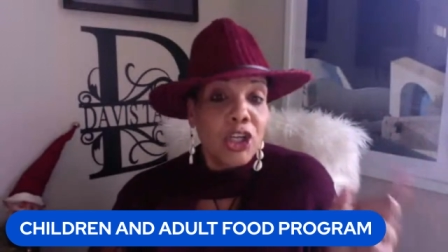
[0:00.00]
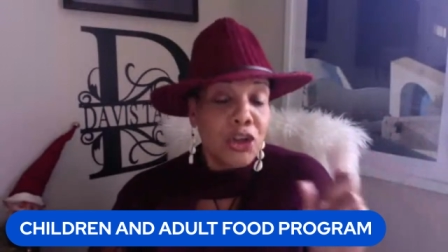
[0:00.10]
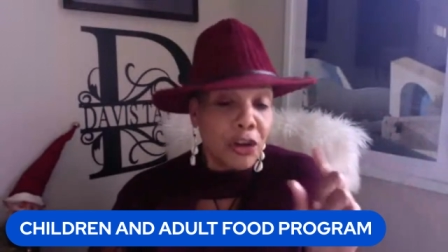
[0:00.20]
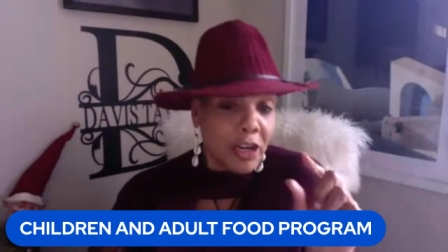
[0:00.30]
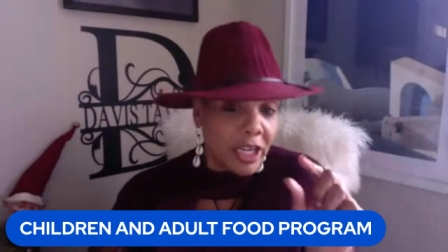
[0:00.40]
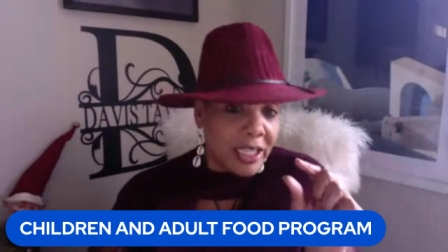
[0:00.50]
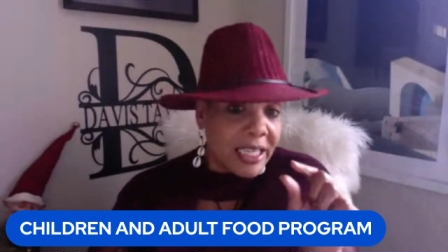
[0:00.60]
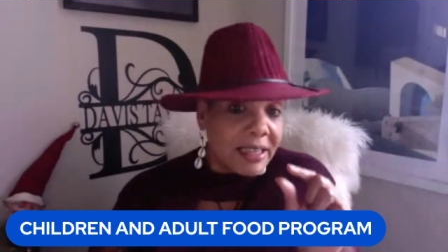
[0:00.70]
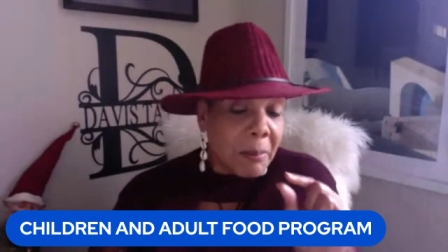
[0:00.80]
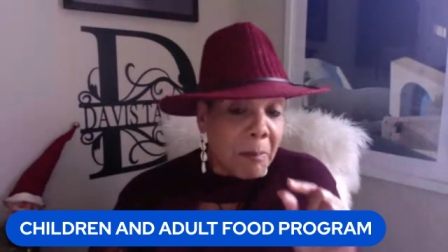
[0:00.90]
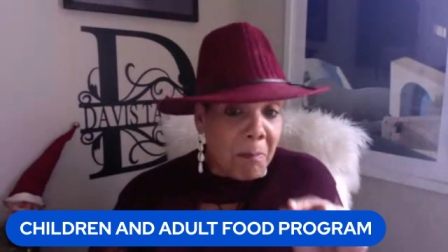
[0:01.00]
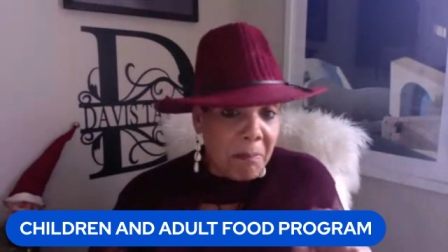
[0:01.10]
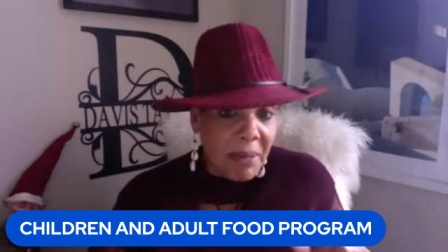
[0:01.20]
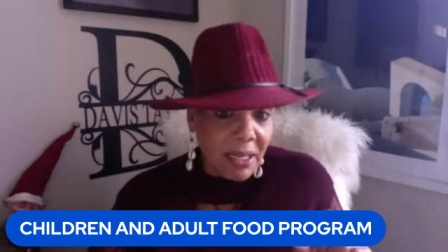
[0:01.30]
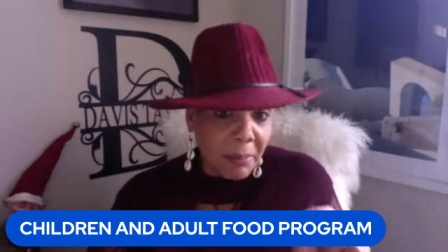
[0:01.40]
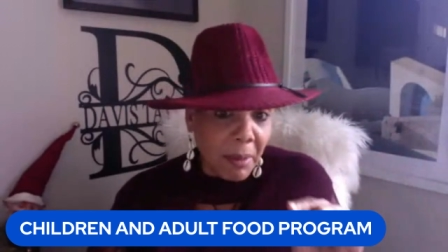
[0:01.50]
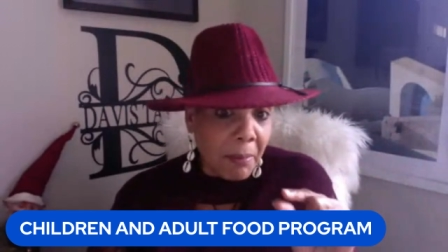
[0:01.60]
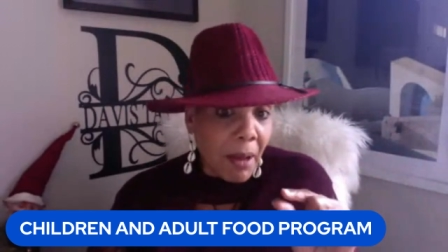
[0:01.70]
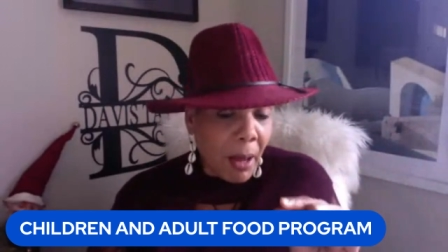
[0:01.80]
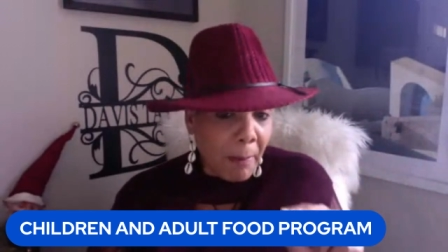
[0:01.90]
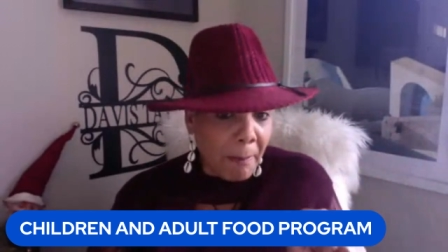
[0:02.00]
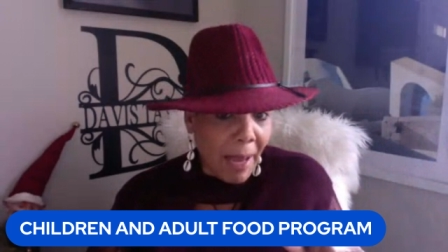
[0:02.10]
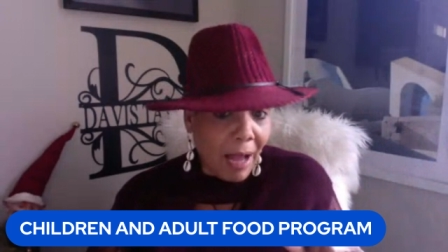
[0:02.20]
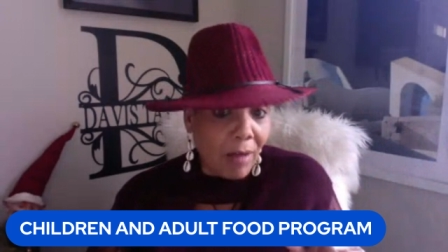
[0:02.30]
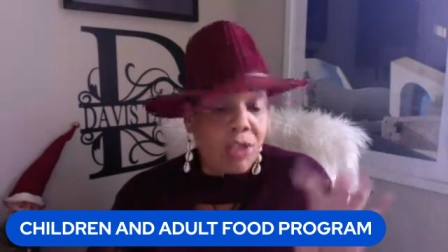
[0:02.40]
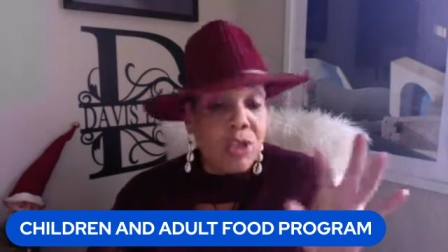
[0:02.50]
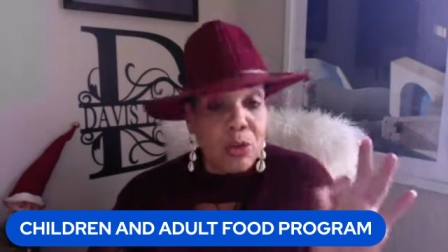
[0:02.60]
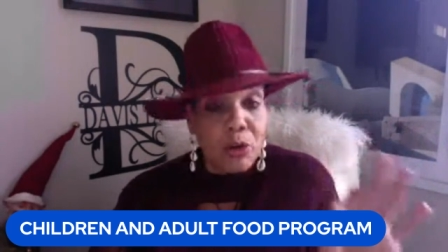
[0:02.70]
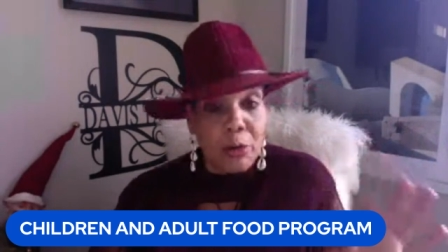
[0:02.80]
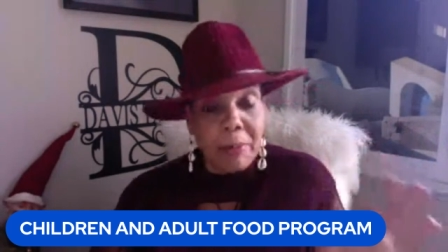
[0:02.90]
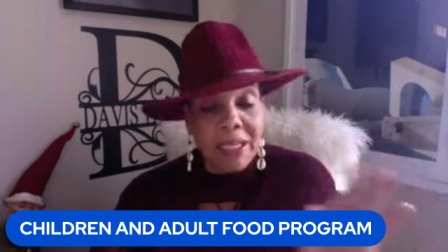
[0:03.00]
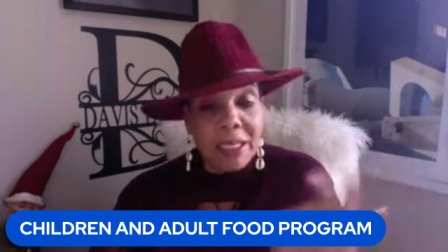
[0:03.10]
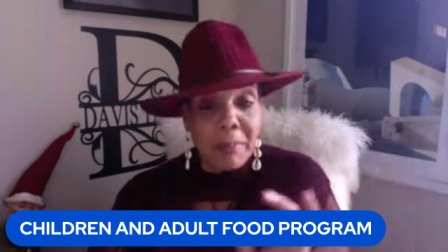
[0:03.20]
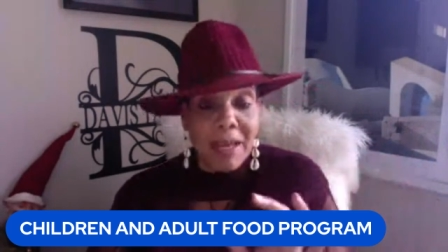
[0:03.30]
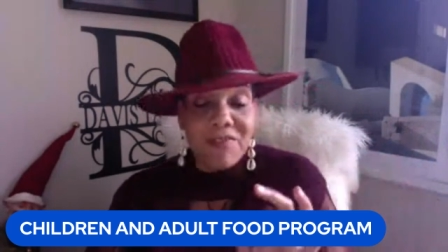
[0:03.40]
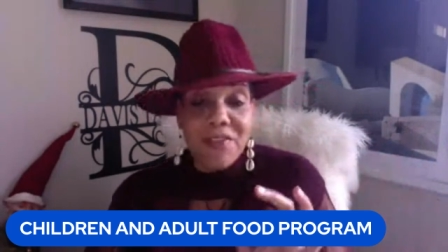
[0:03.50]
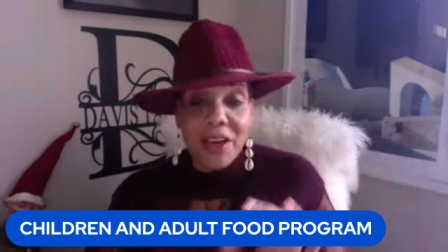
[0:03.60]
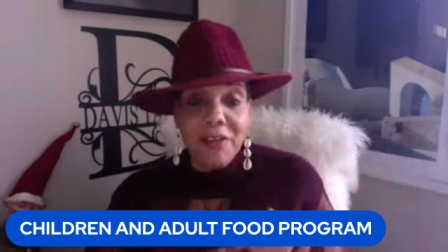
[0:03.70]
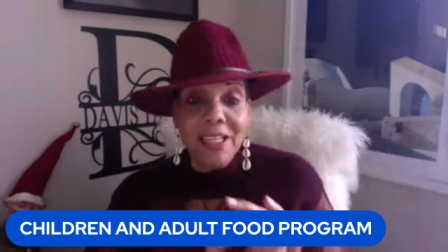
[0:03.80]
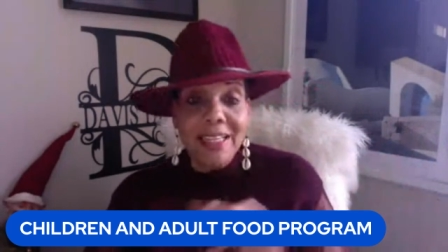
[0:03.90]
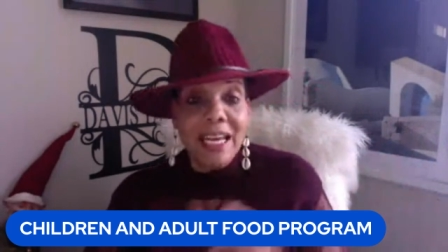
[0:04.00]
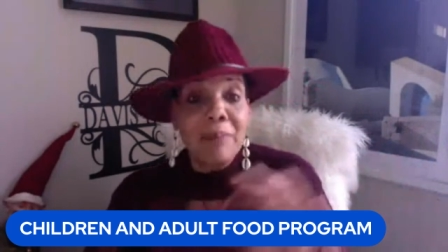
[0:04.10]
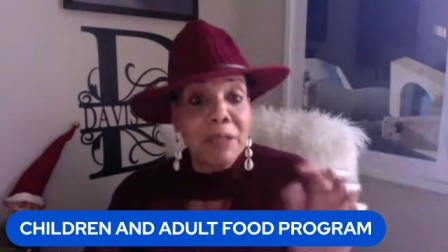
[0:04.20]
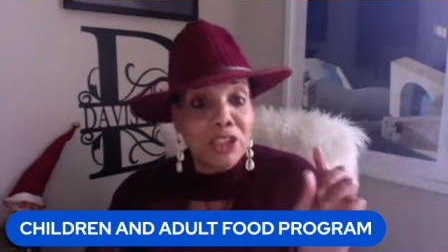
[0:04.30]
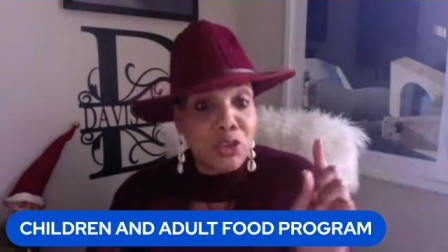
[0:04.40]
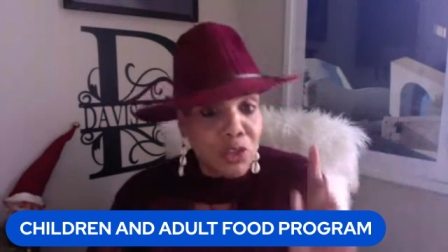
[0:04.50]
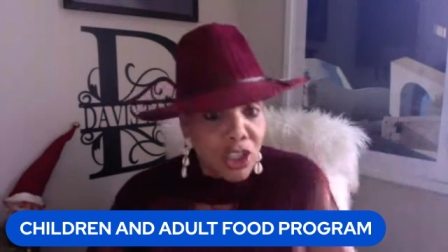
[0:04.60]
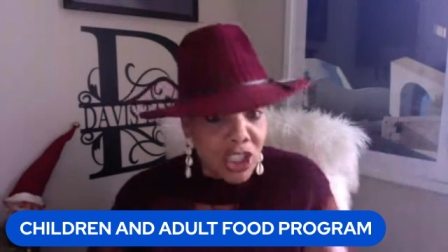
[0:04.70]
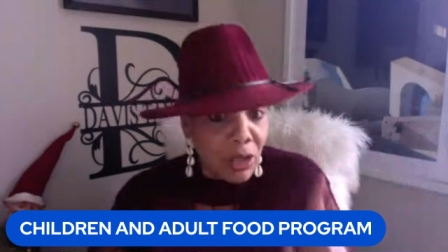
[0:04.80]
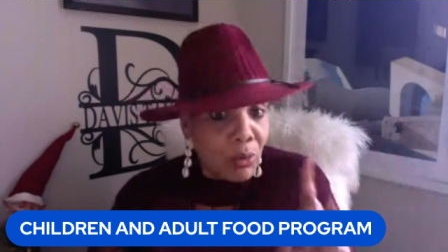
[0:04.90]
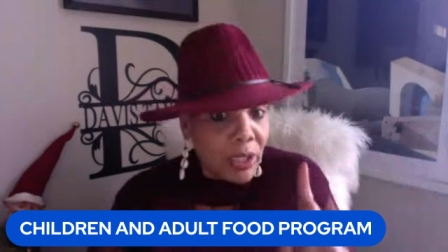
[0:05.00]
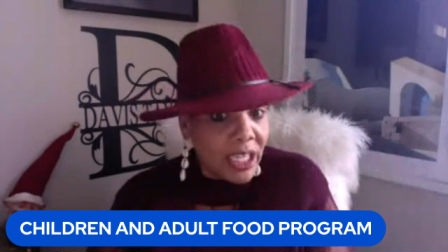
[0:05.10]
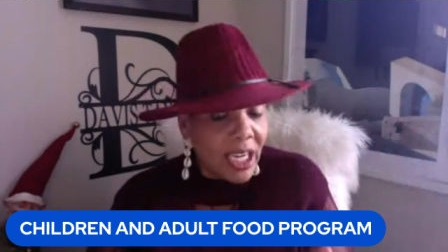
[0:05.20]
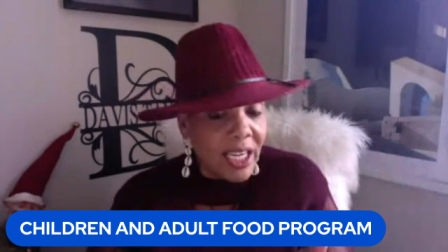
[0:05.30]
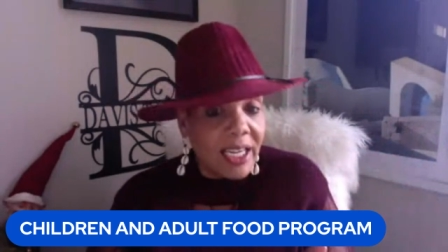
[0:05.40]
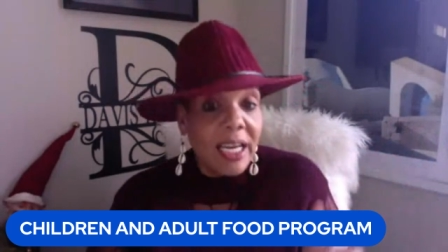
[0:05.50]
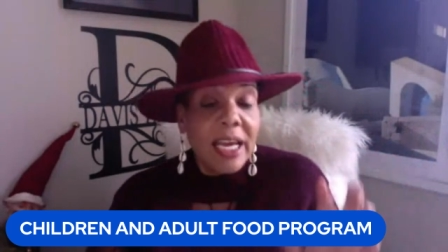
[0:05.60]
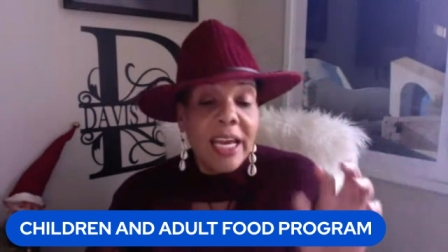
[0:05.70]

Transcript: You're going to get the minimum amount. So your money may vary then, but you still would get it.